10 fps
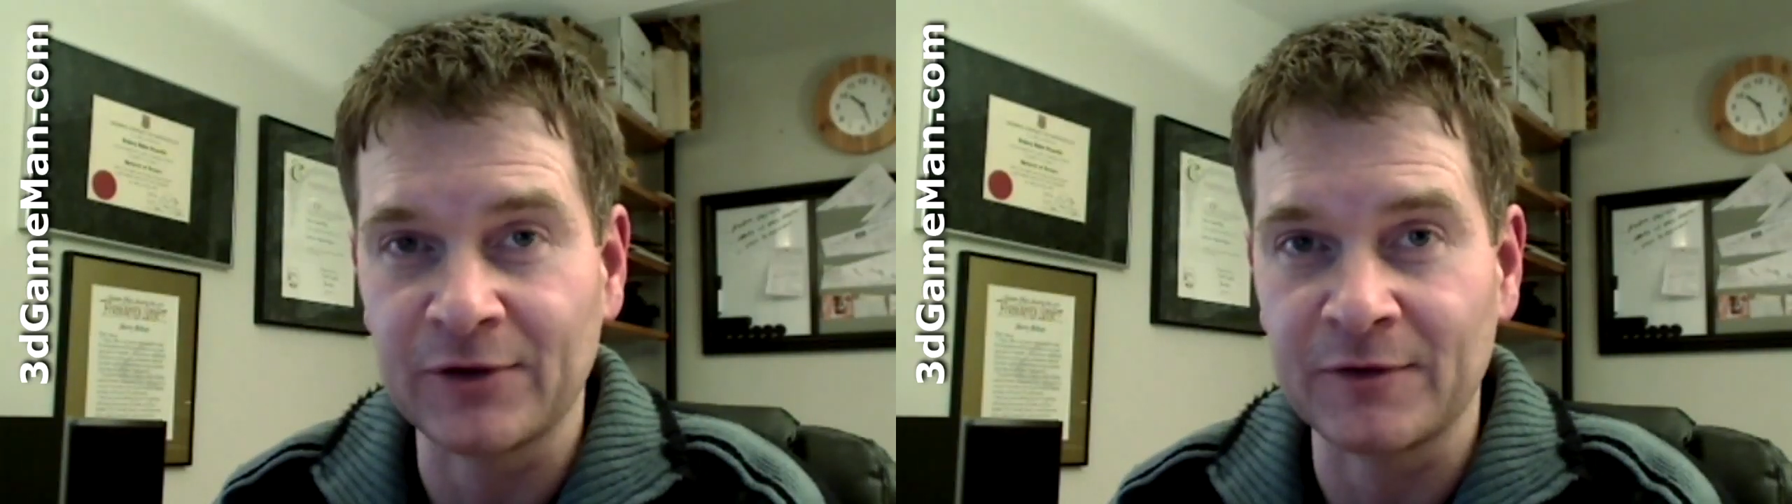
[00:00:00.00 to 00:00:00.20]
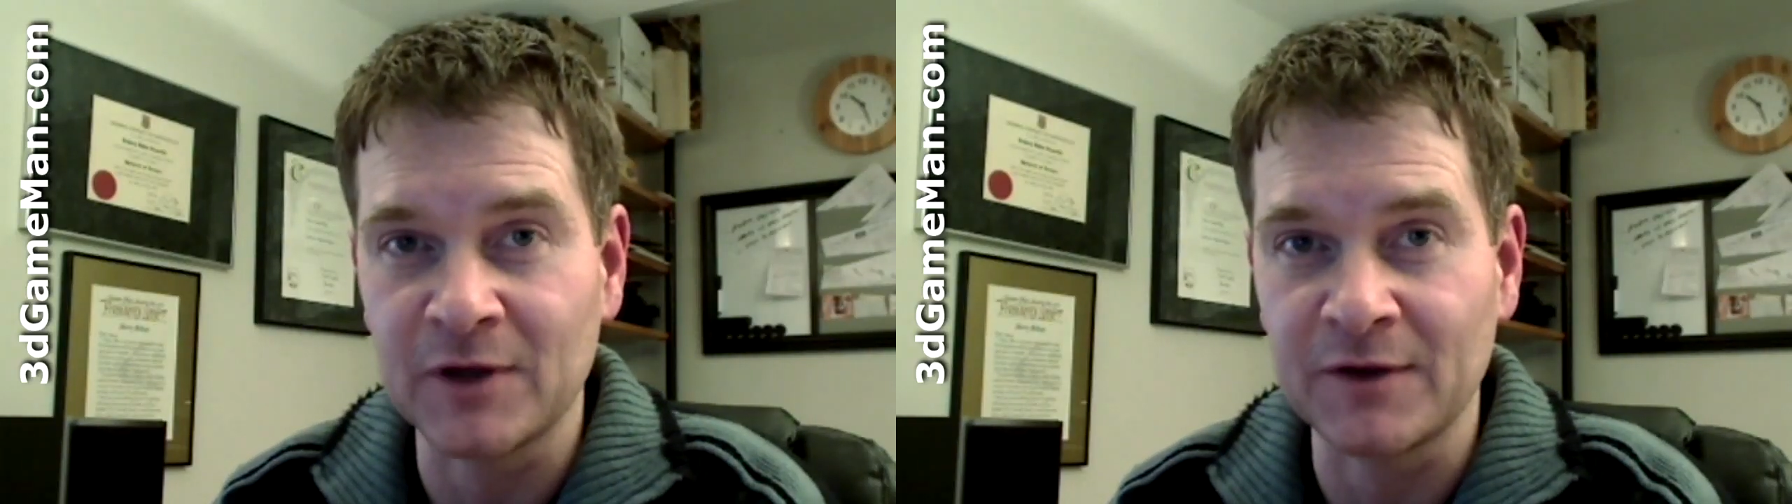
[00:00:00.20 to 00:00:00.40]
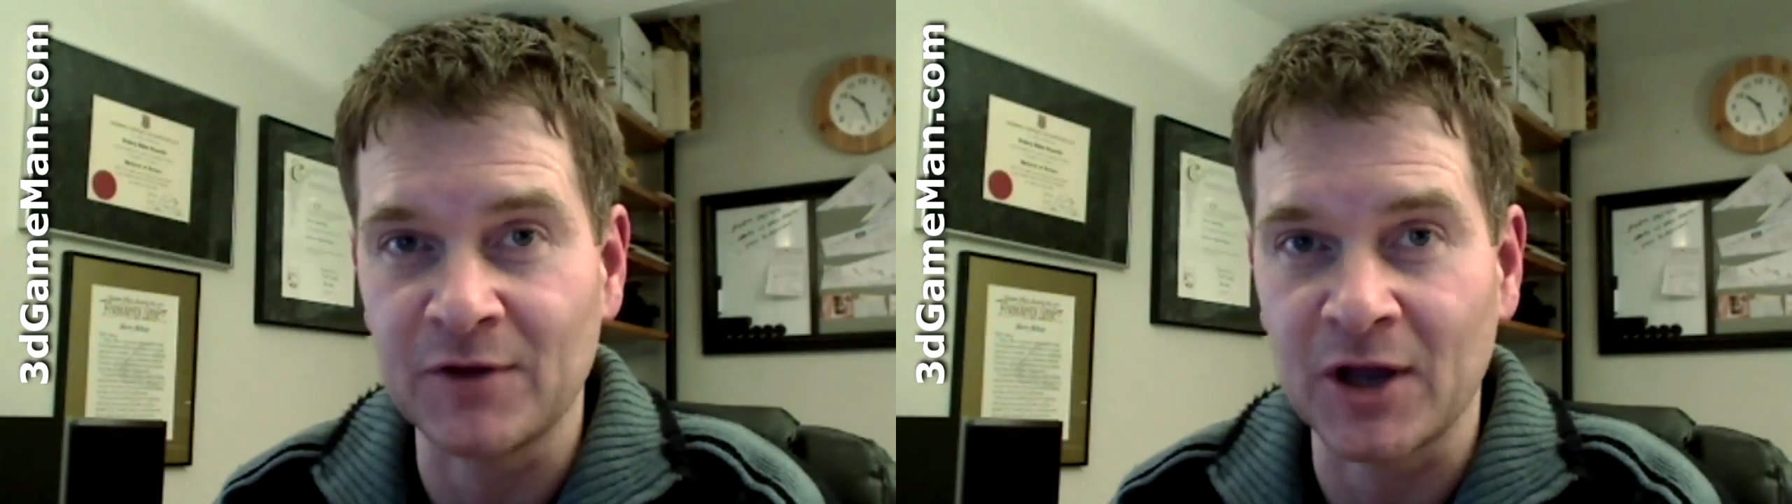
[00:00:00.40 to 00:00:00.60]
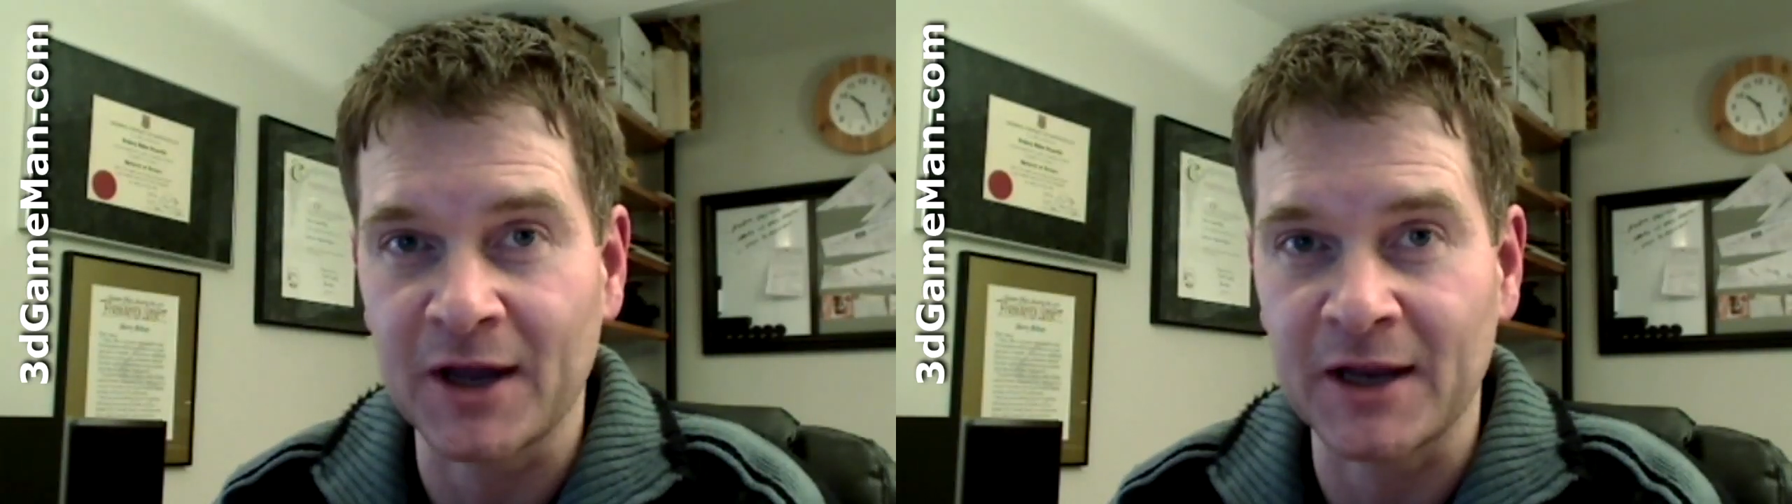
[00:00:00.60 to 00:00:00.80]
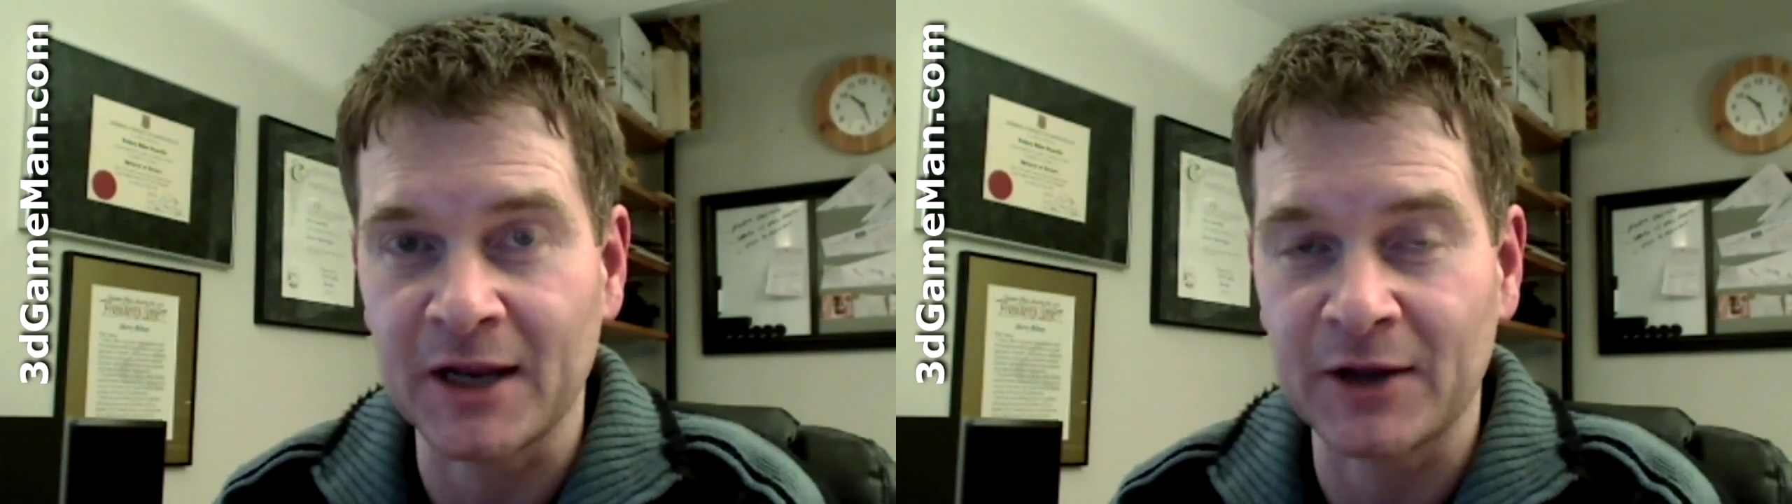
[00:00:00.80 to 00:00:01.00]
of DVI
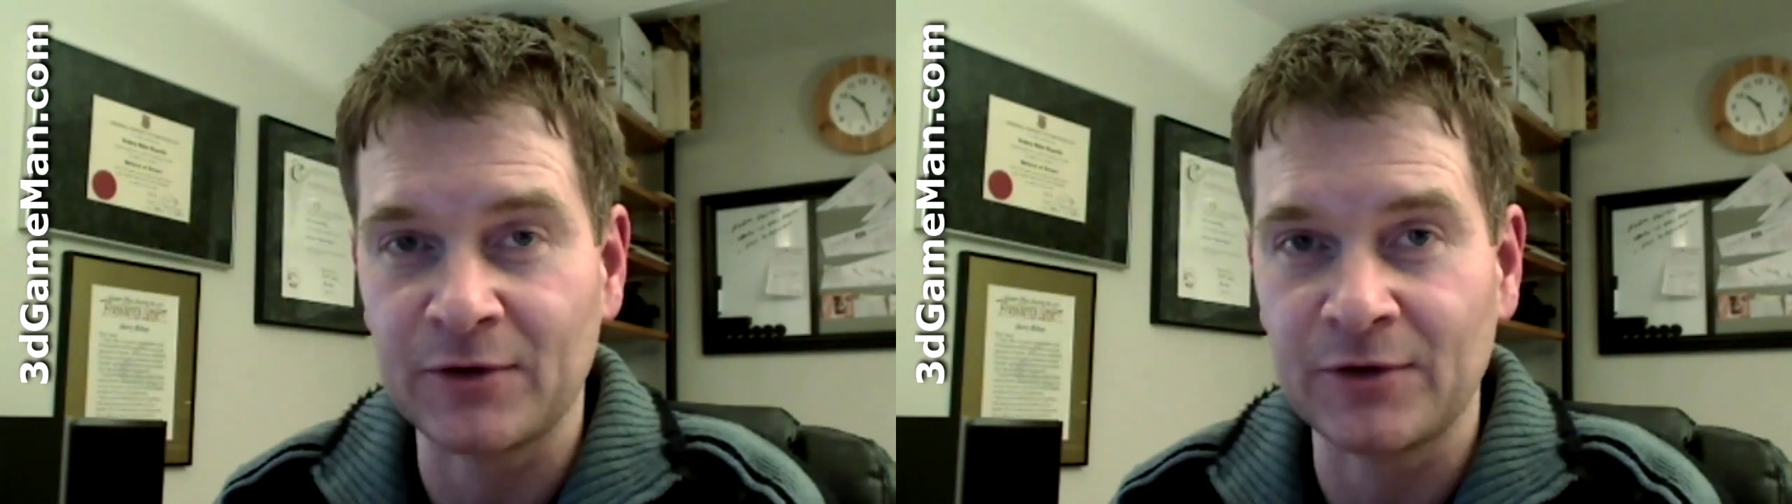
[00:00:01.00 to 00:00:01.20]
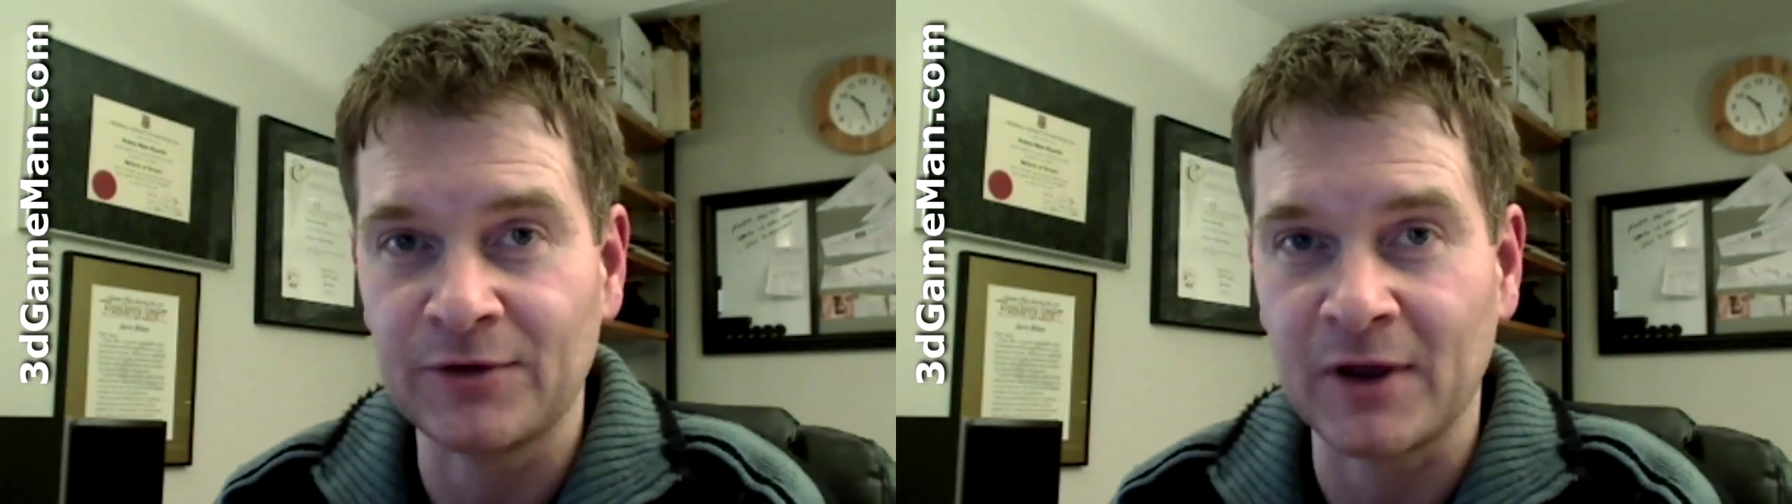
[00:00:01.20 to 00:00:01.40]
connectors,